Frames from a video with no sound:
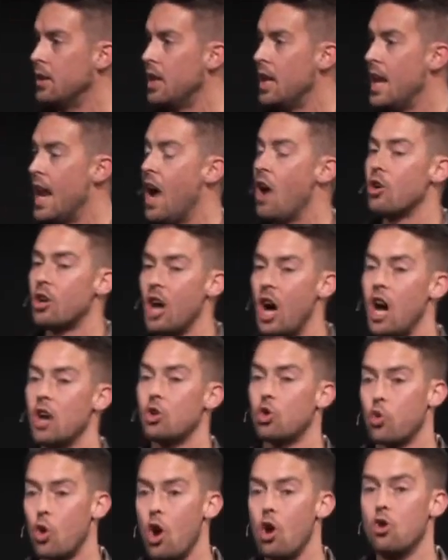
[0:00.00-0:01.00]
And how
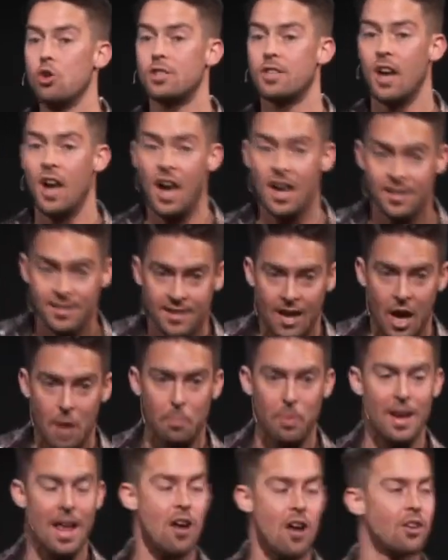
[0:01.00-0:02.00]
God grows us
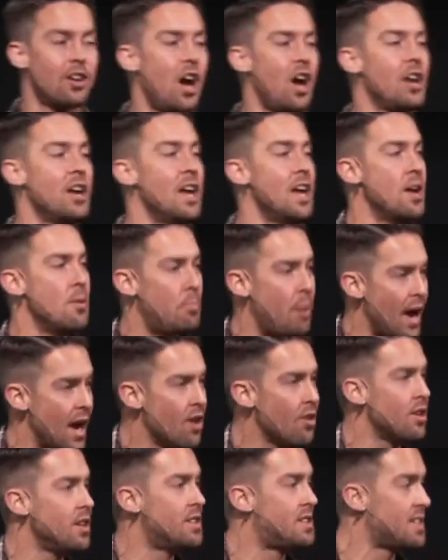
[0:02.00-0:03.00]
up and how God
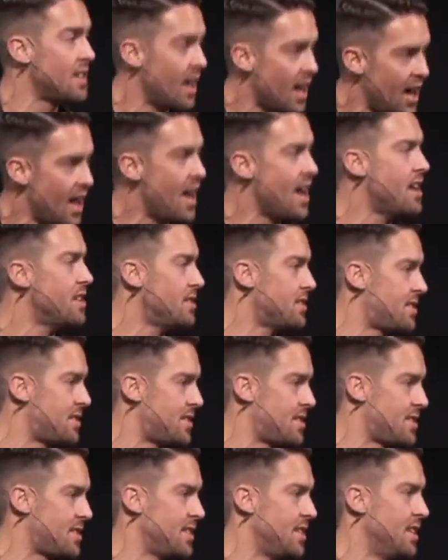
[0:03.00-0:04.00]
parents
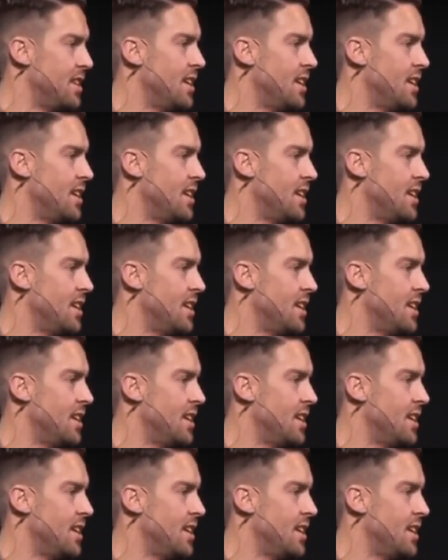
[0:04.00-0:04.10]
us.